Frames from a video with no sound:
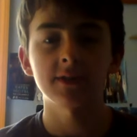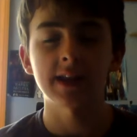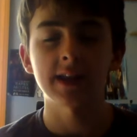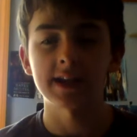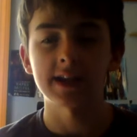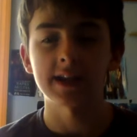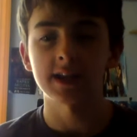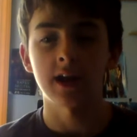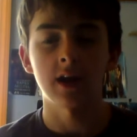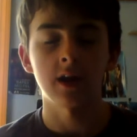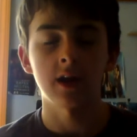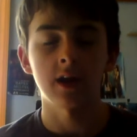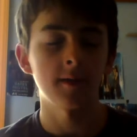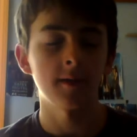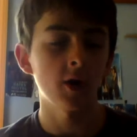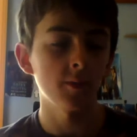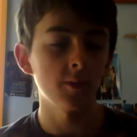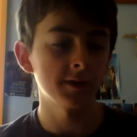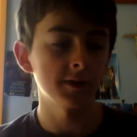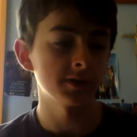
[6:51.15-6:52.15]
That I uh,
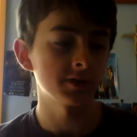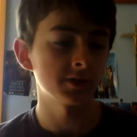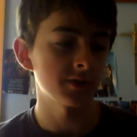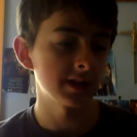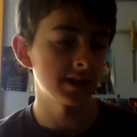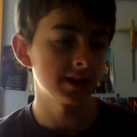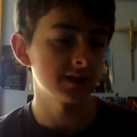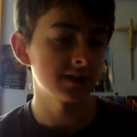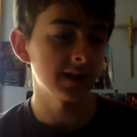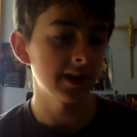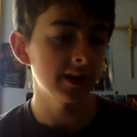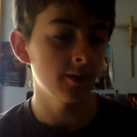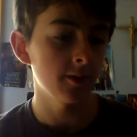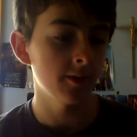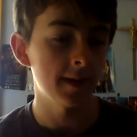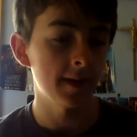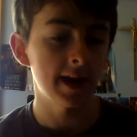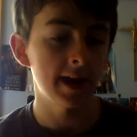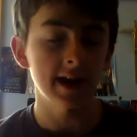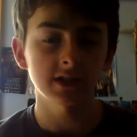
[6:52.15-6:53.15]
hope you enjoyed this video.
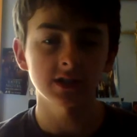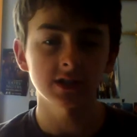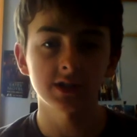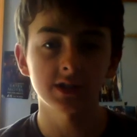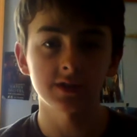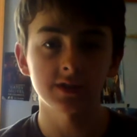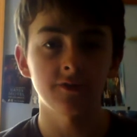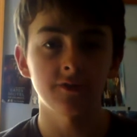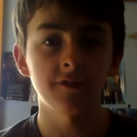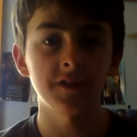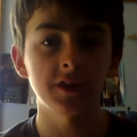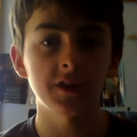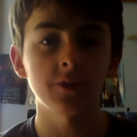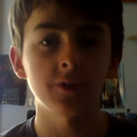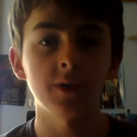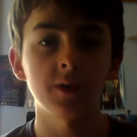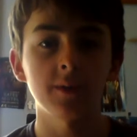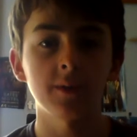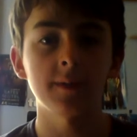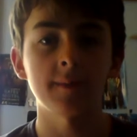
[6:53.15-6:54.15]
My next review
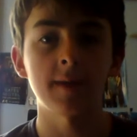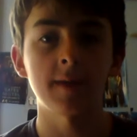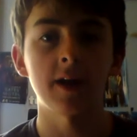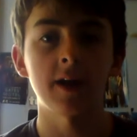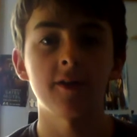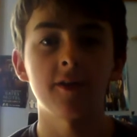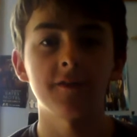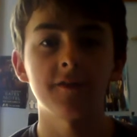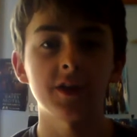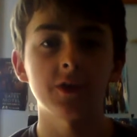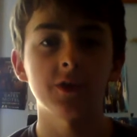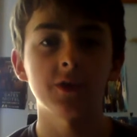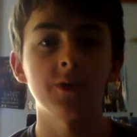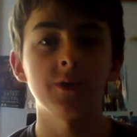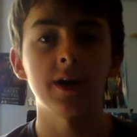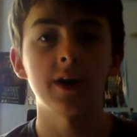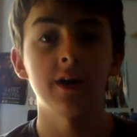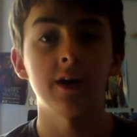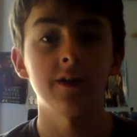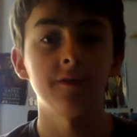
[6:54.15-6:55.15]
will be my review
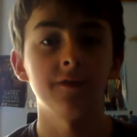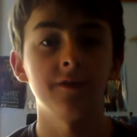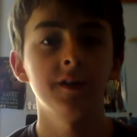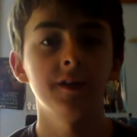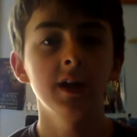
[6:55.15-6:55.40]
of